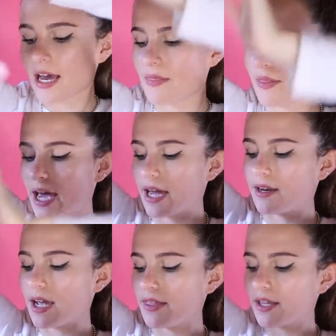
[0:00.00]
And
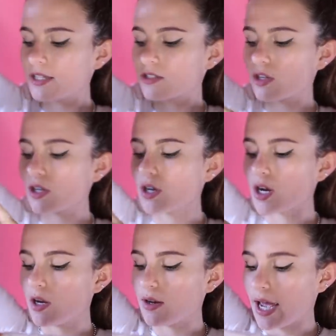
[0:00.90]
then I think it's just gonna
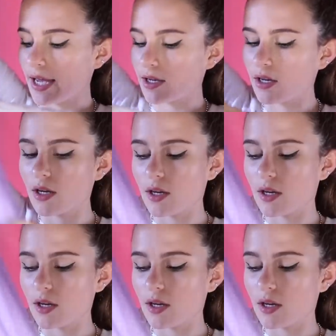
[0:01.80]
go like